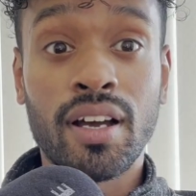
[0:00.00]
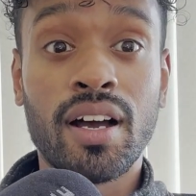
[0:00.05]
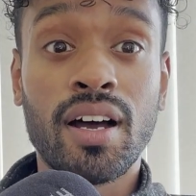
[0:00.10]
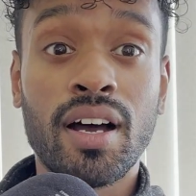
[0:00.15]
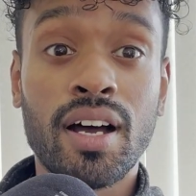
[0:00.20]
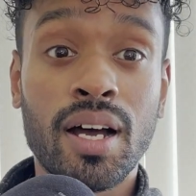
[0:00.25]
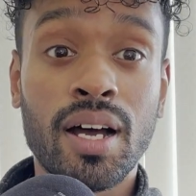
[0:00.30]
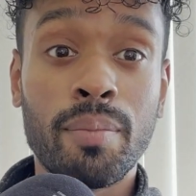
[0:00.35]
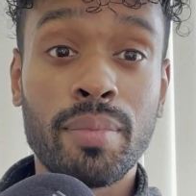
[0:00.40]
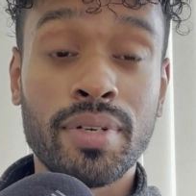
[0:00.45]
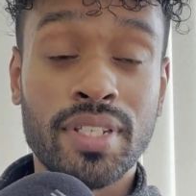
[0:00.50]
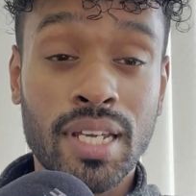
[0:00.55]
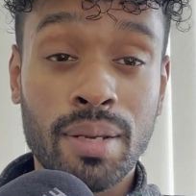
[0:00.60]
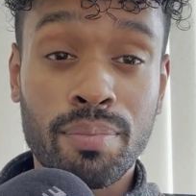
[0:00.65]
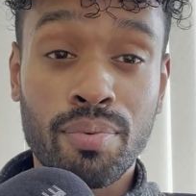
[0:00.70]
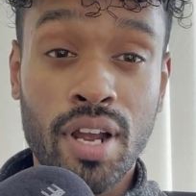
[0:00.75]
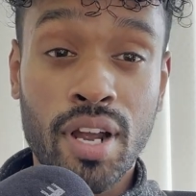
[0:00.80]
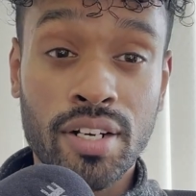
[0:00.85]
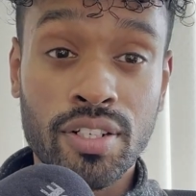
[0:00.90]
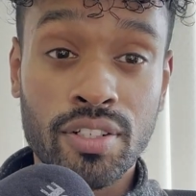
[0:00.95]
But to get
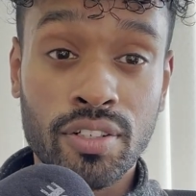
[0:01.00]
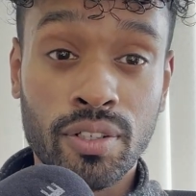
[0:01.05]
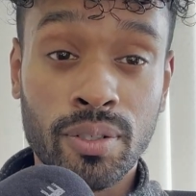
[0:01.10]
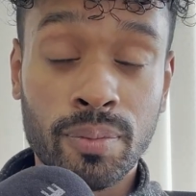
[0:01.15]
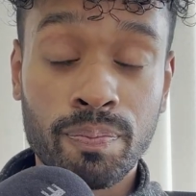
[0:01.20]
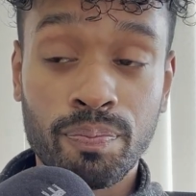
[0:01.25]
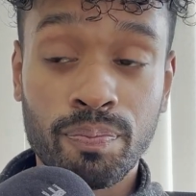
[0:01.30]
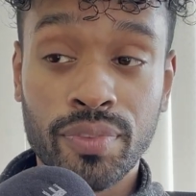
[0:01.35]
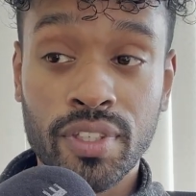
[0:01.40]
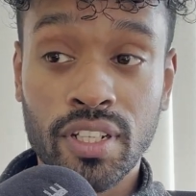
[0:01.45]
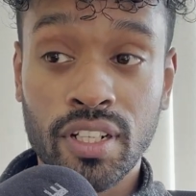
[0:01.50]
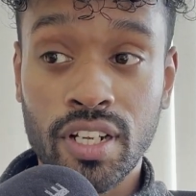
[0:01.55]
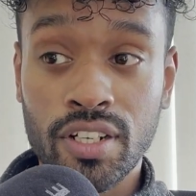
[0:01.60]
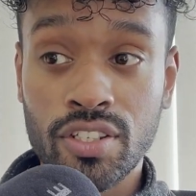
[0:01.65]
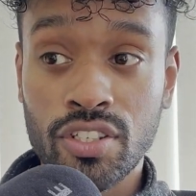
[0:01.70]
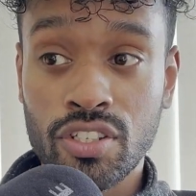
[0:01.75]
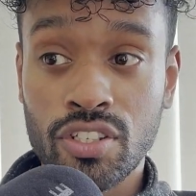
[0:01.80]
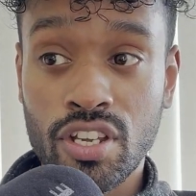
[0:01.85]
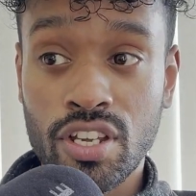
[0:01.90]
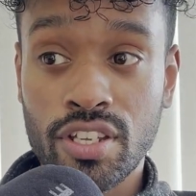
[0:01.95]
practical,
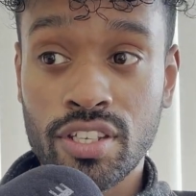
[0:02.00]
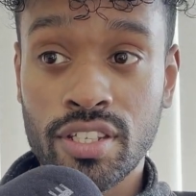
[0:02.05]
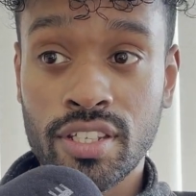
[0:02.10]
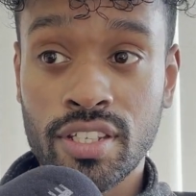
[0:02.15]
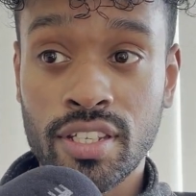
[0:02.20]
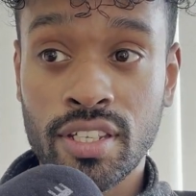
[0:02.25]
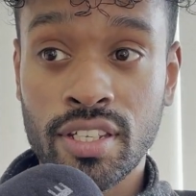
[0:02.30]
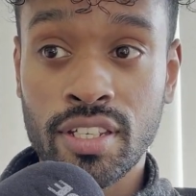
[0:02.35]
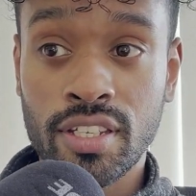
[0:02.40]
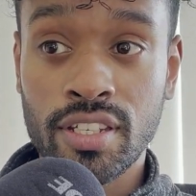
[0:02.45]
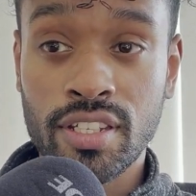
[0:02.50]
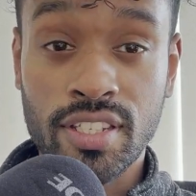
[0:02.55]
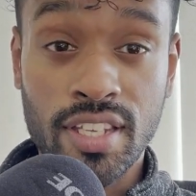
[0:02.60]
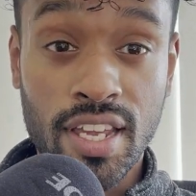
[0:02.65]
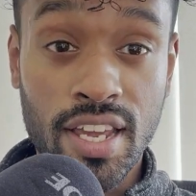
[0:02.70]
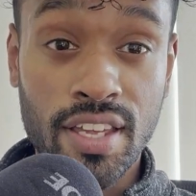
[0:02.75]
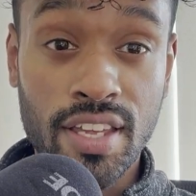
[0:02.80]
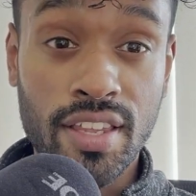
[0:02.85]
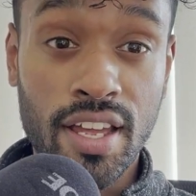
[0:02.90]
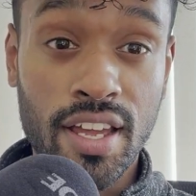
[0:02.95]
let's just
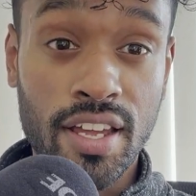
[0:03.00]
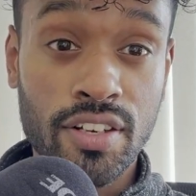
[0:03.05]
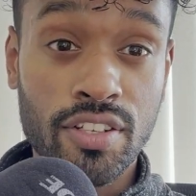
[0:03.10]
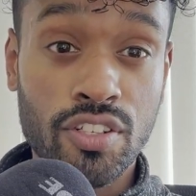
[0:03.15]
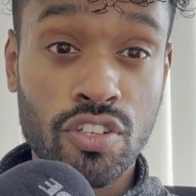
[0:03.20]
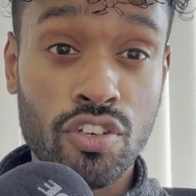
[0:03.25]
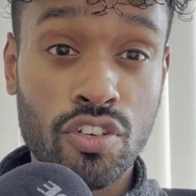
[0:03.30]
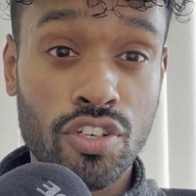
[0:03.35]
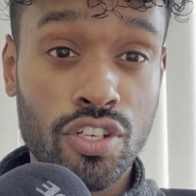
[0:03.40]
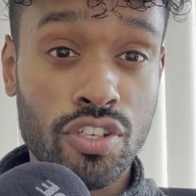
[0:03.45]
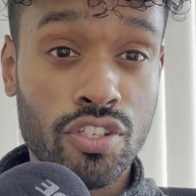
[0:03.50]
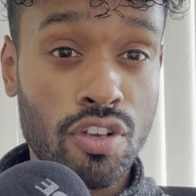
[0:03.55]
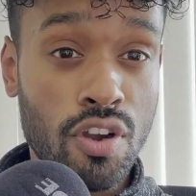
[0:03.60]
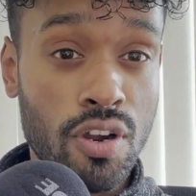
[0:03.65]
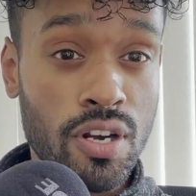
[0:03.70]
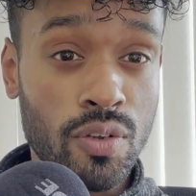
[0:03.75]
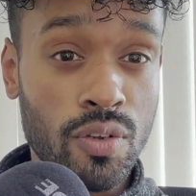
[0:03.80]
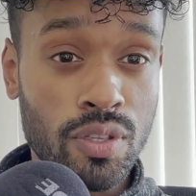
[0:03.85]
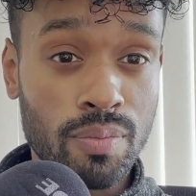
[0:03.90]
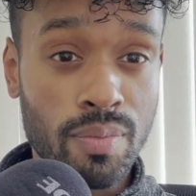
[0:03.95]
say that you're just
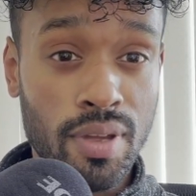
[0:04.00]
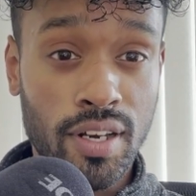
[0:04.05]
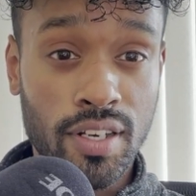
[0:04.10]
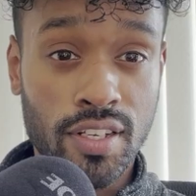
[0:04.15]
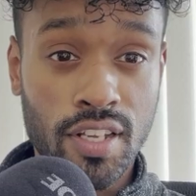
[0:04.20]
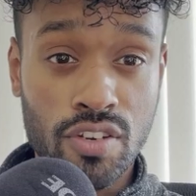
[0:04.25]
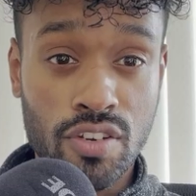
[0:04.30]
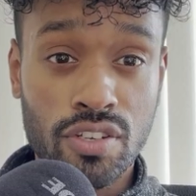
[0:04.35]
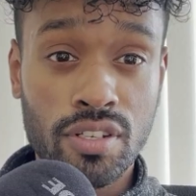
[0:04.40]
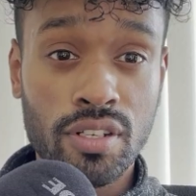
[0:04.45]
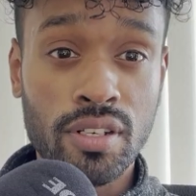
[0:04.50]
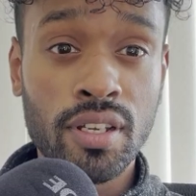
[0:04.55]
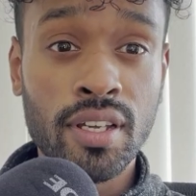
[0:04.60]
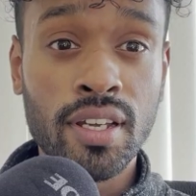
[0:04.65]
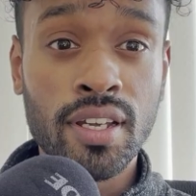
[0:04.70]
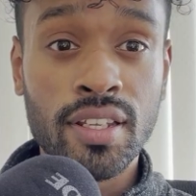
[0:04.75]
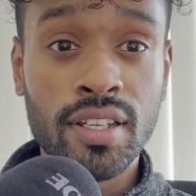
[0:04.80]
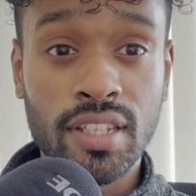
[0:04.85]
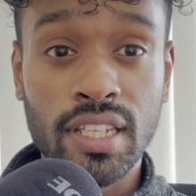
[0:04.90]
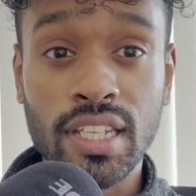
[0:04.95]
starting with meditation.
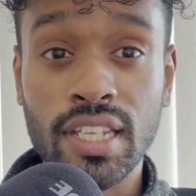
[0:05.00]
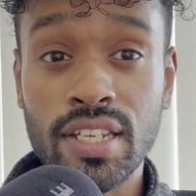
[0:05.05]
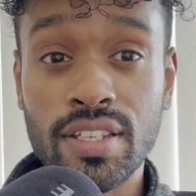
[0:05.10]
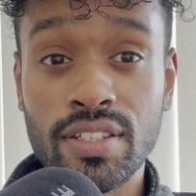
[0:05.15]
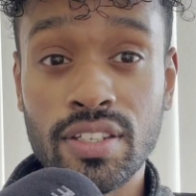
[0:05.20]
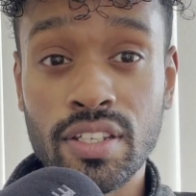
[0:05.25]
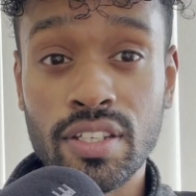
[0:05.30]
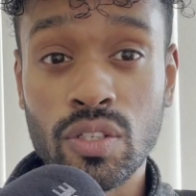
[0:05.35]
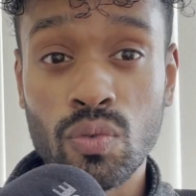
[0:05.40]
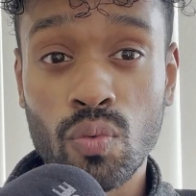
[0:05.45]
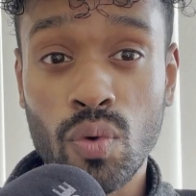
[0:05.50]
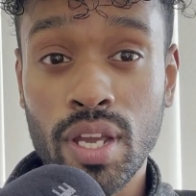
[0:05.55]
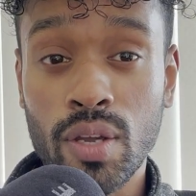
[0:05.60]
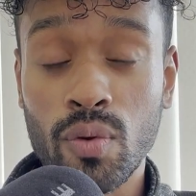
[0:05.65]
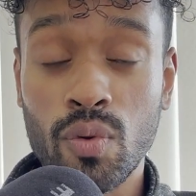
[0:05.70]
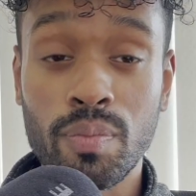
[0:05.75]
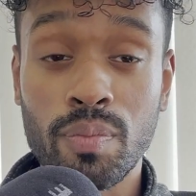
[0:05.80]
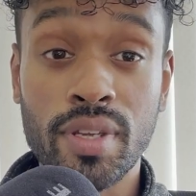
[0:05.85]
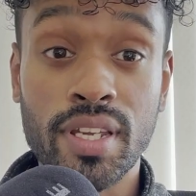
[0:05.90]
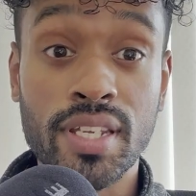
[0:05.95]
The easiest way
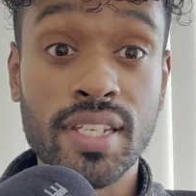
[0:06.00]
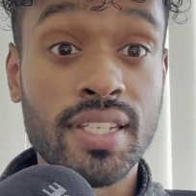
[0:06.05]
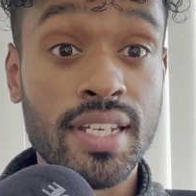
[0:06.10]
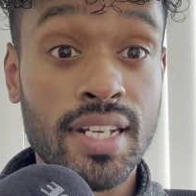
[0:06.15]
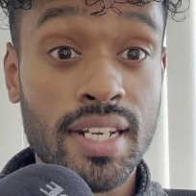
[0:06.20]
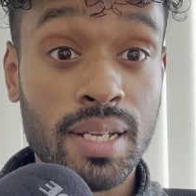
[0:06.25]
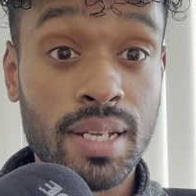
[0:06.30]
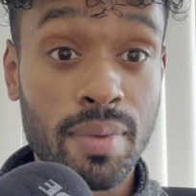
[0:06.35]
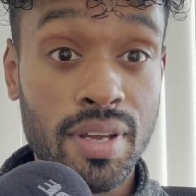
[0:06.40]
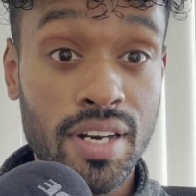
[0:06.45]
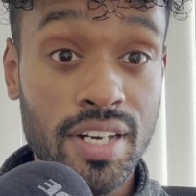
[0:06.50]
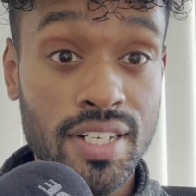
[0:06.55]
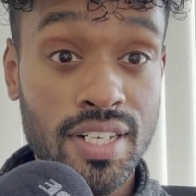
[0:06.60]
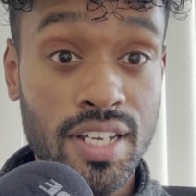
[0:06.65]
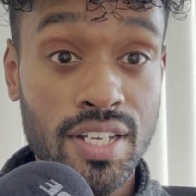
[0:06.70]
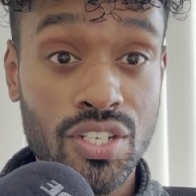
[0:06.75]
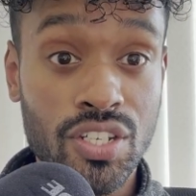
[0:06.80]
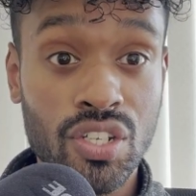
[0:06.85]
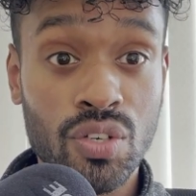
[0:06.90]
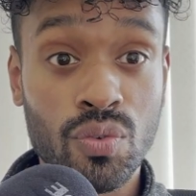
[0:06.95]
would be a sitting
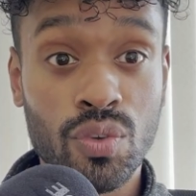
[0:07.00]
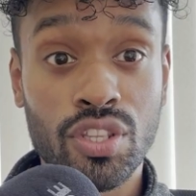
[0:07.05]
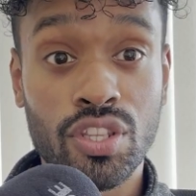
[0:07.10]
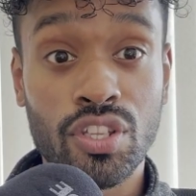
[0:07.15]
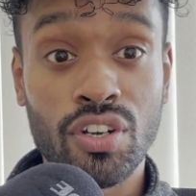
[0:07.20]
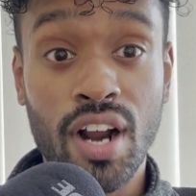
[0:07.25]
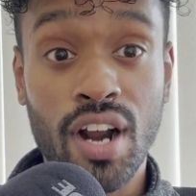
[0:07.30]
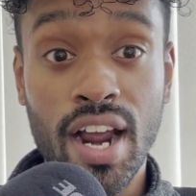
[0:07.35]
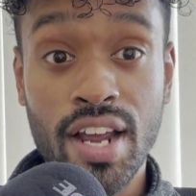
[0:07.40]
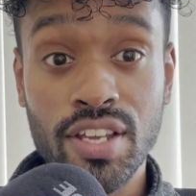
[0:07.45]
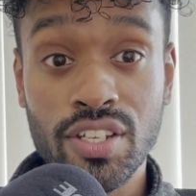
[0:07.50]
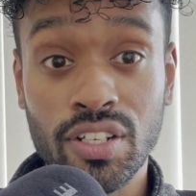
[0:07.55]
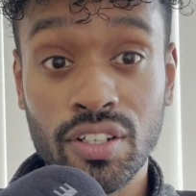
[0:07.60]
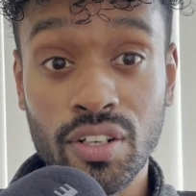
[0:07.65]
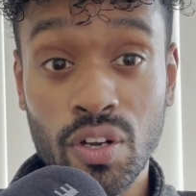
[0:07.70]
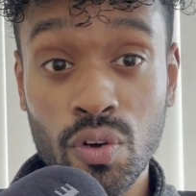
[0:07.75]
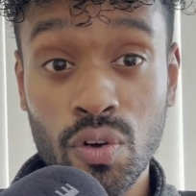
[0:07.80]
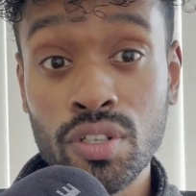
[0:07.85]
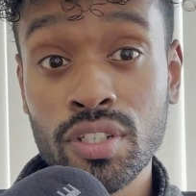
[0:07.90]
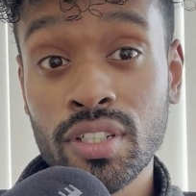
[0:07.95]
meditation with your eyes
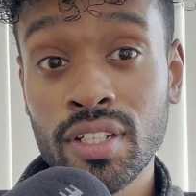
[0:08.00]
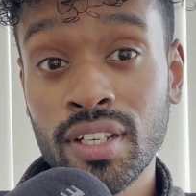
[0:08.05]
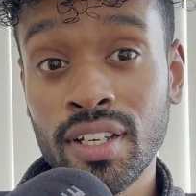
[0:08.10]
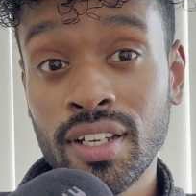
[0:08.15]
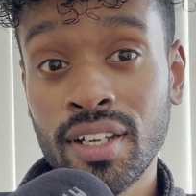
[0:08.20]
closed.